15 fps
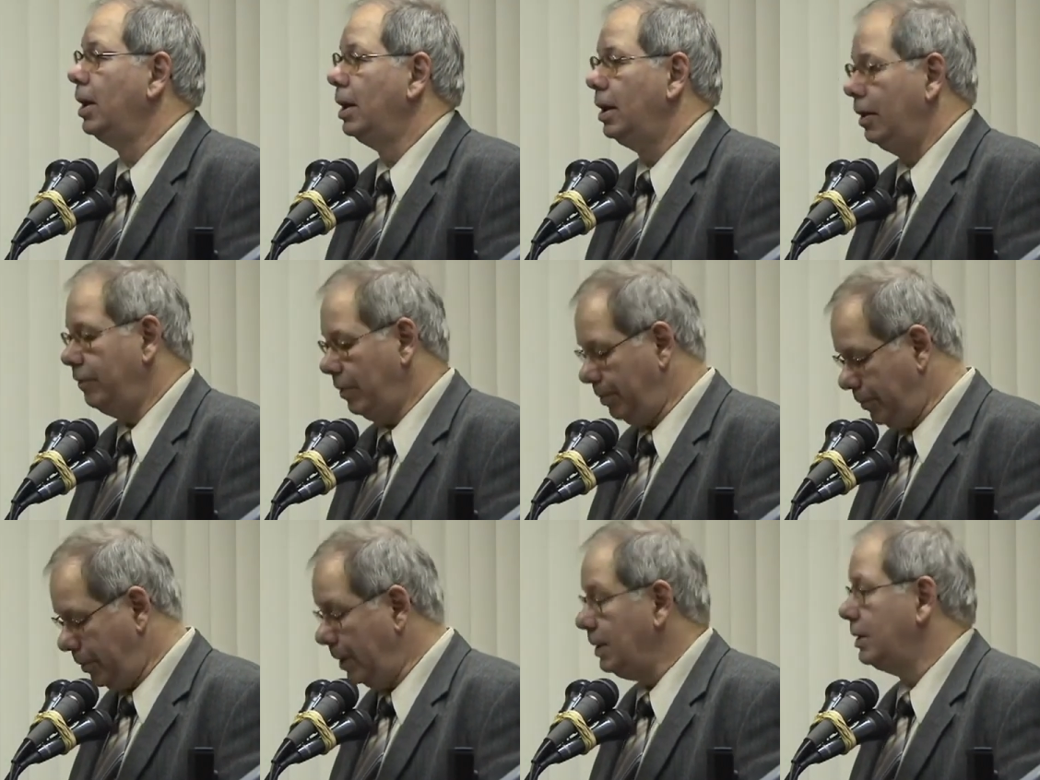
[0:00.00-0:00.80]
even
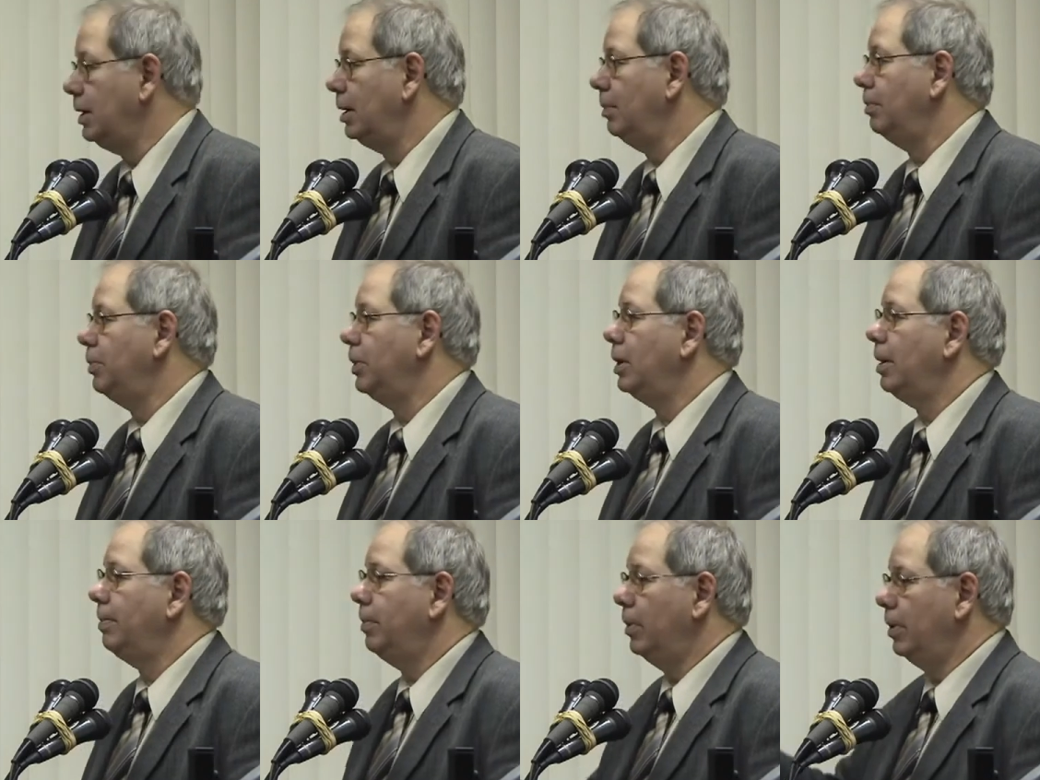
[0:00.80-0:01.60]
printed and put
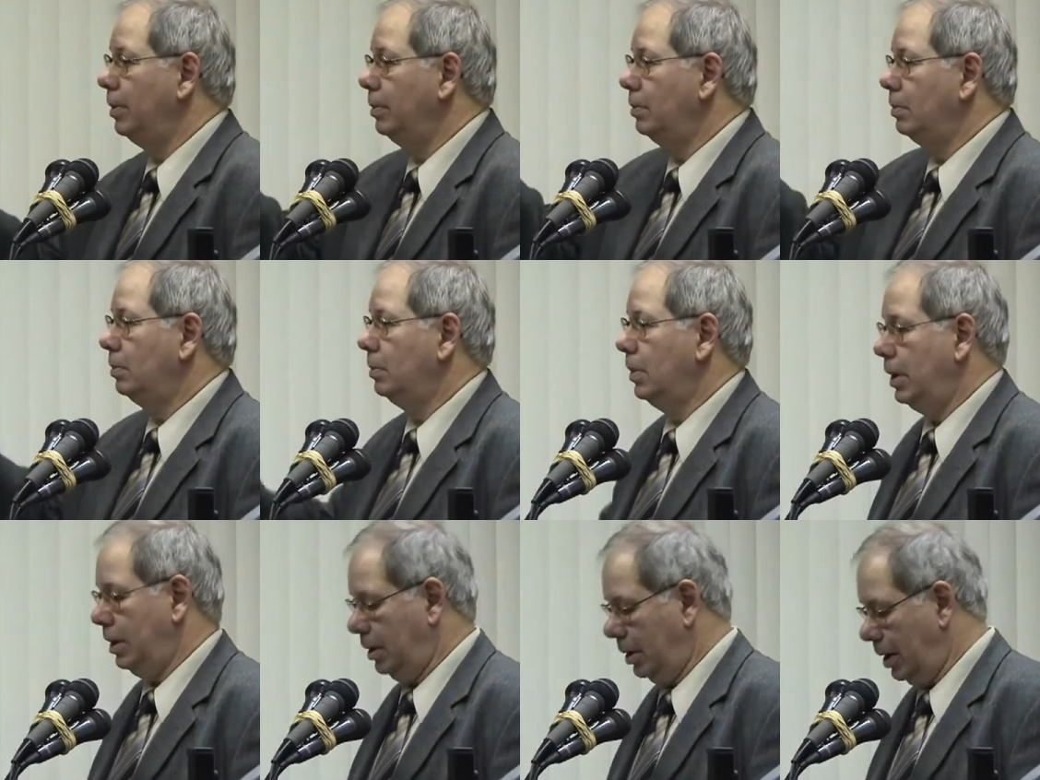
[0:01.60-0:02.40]
up on
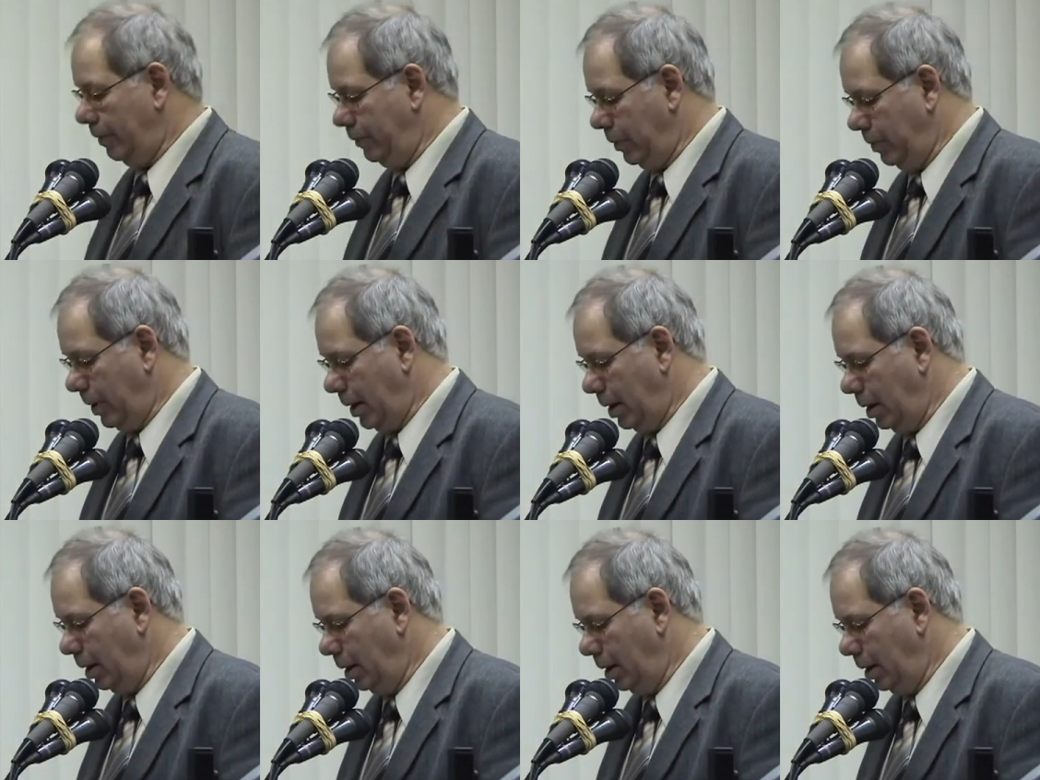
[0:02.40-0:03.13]
everywhere.